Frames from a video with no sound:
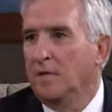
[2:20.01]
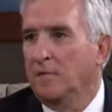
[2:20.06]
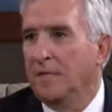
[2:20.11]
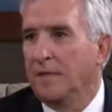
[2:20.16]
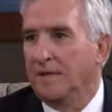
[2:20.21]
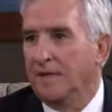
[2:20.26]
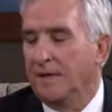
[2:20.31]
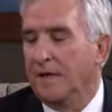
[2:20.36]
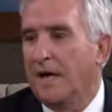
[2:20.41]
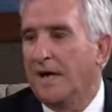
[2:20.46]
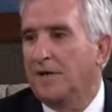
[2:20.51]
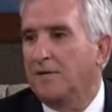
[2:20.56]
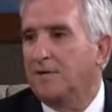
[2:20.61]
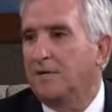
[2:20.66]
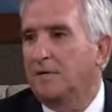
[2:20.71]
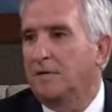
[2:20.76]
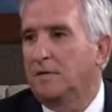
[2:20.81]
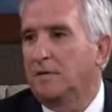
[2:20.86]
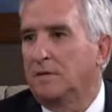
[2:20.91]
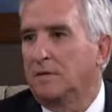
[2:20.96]
been a
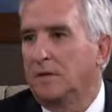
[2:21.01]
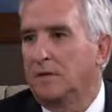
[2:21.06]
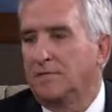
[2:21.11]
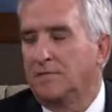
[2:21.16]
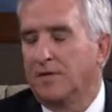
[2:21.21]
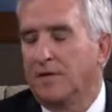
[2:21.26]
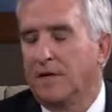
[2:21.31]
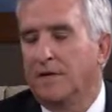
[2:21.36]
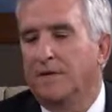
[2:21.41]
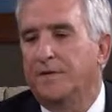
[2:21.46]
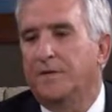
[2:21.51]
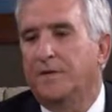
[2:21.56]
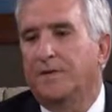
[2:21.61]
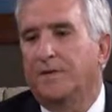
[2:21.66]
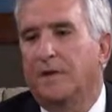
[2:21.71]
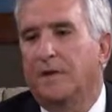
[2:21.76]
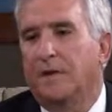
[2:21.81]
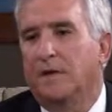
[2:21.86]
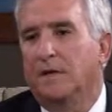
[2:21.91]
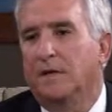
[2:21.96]
national event,
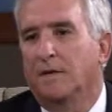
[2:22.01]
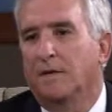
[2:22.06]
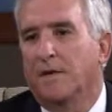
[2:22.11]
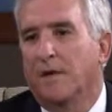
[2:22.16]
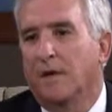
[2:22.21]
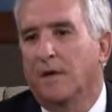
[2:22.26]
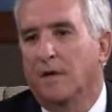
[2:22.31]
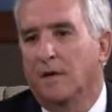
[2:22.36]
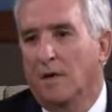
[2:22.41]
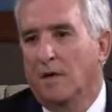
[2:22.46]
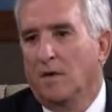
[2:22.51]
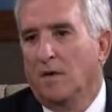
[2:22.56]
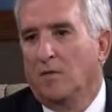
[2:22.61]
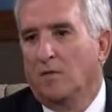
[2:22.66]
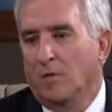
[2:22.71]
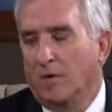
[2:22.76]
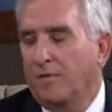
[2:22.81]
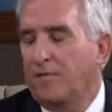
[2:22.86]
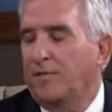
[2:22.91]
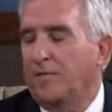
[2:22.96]
and
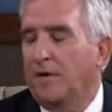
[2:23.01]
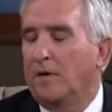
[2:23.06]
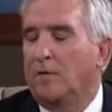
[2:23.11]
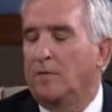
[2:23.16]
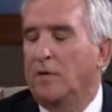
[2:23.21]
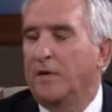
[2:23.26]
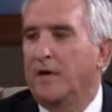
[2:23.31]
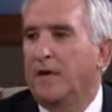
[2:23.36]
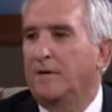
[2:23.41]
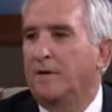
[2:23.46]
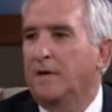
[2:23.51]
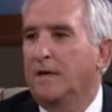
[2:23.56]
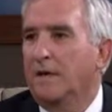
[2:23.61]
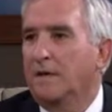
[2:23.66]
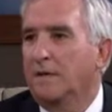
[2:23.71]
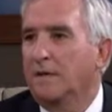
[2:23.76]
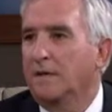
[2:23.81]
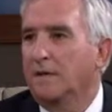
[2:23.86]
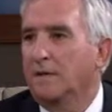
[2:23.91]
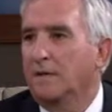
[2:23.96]
we felt we had to
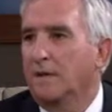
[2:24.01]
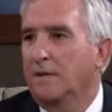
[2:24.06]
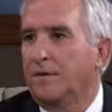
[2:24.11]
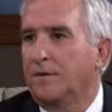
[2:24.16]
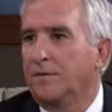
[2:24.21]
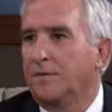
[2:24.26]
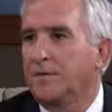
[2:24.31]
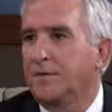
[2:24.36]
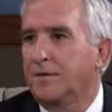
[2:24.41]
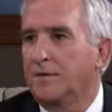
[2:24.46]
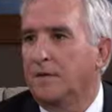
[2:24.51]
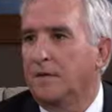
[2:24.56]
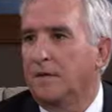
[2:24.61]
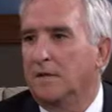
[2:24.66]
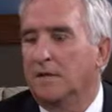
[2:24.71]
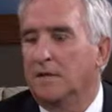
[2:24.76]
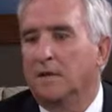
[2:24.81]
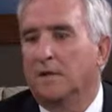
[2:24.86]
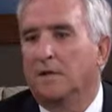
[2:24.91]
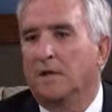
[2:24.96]
get a good start
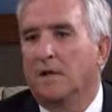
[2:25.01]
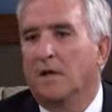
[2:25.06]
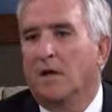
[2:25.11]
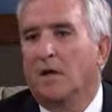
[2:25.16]
on it.